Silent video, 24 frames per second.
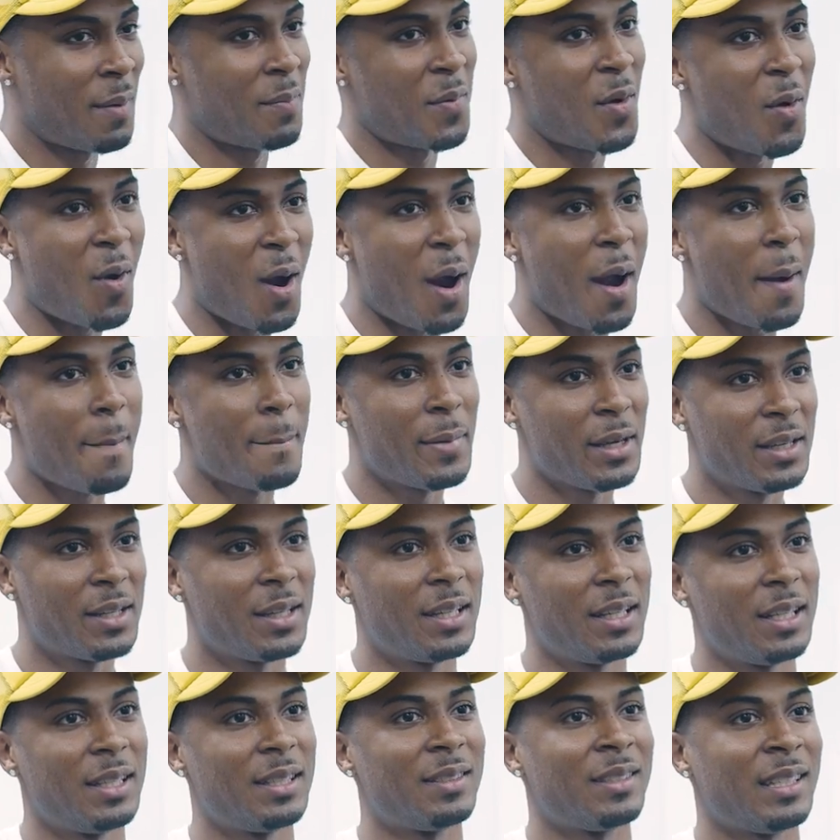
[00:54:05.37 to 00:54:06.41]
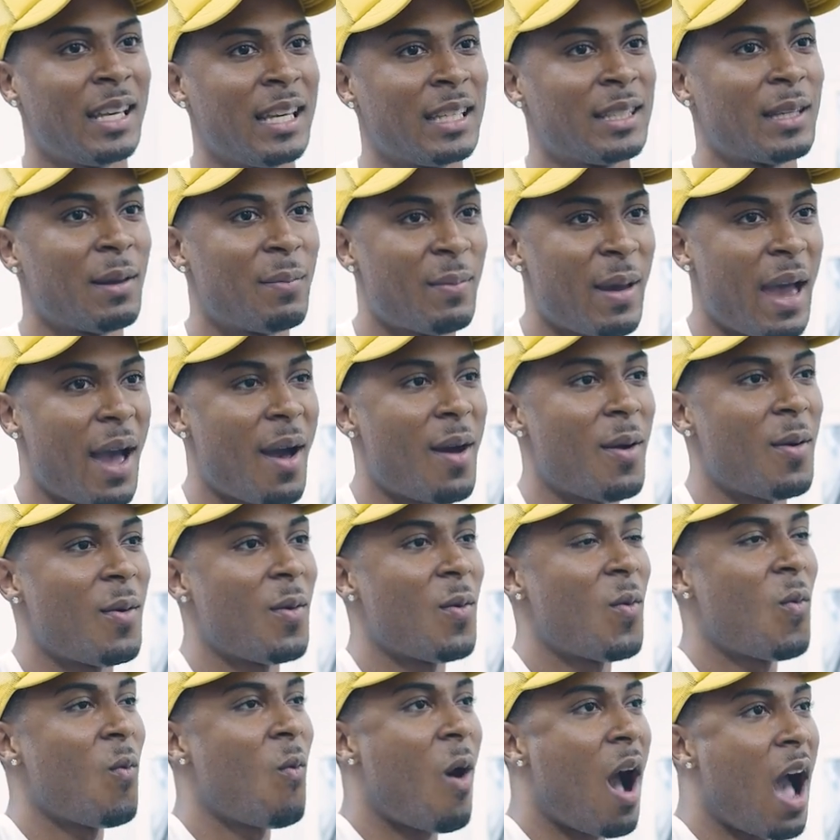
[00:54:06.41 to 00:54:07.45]
That part, because it's about
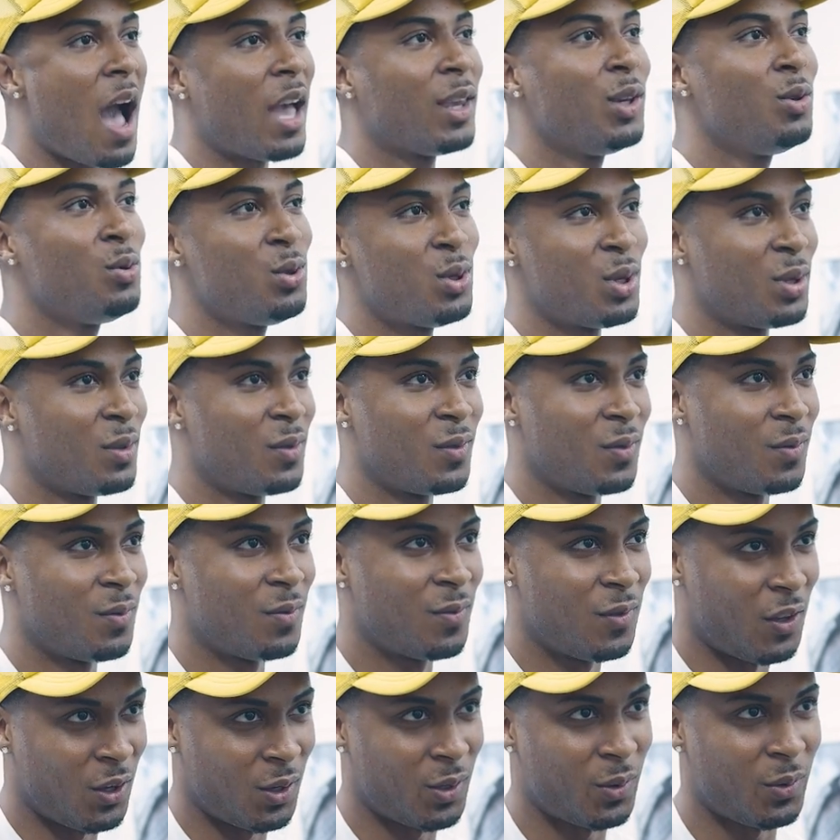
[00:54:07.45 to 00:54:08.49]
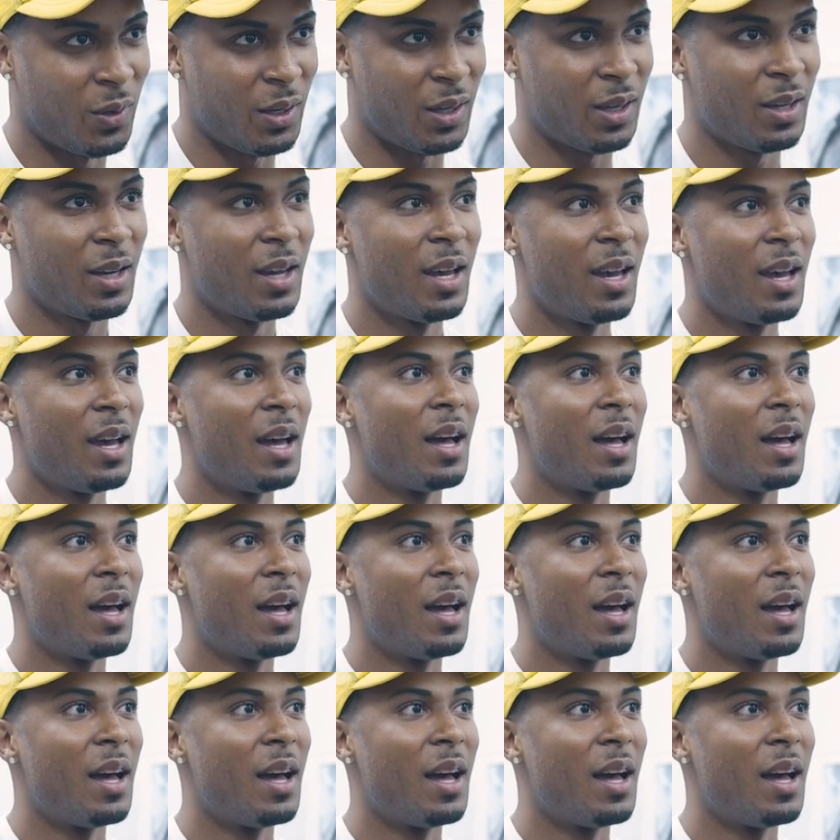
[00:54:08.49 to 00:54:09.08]
why you shouldn't fuck with